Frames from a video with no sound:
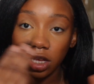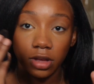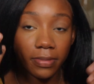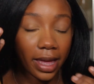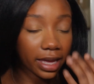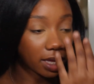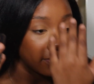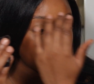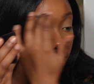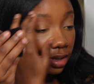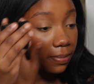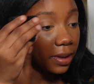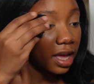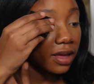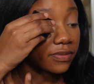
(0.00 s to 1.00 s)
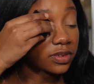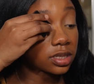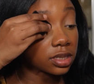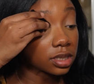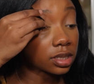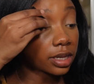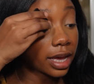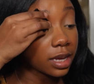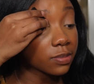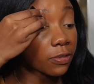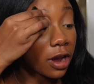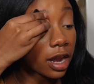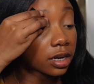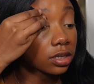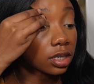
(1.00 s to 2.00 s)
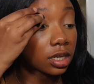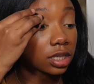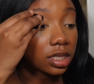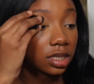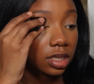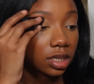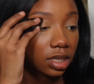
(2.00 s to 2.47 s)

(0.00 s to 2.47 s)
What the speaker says: go back in with the puff. It still has product on it.